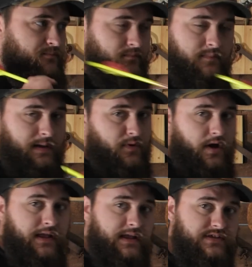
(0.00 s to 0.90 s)
my
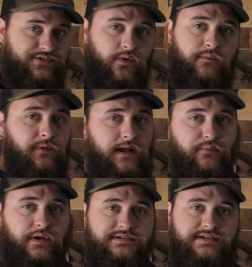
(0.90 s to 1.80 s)
broadhead is going where I
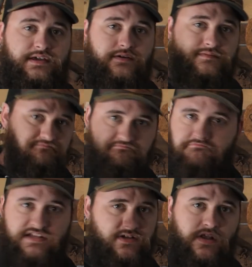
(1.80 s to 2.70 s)
want it to go.
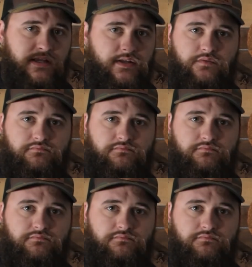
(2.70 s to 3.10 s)
That's all I do.